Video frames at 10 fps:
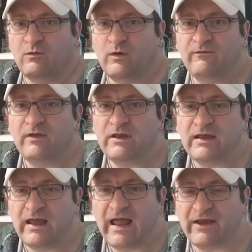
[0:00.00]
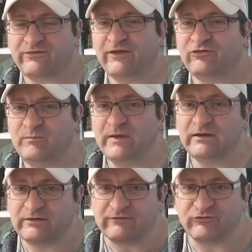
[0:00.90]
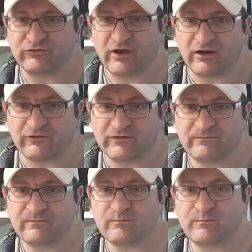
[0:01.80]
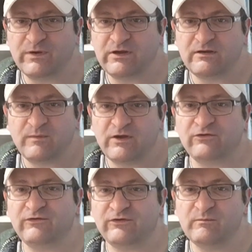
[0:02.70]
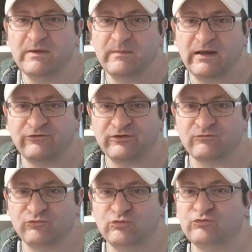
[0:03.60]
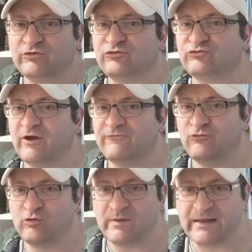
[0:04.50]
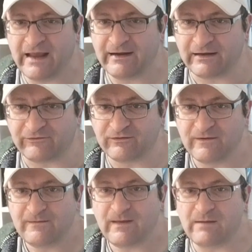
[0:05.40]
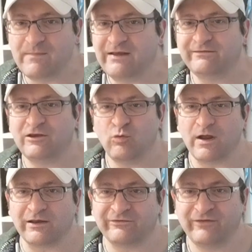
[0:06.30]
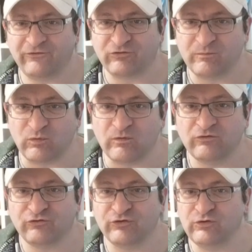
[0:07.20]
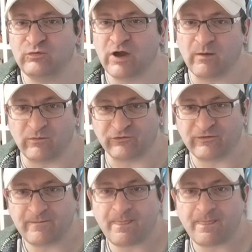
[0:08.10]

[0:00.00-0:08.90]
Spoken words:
Well, accessibility for starters. Because of its minimalistic rules and straightforward mechanics, it makes it quite accessible to newcomers.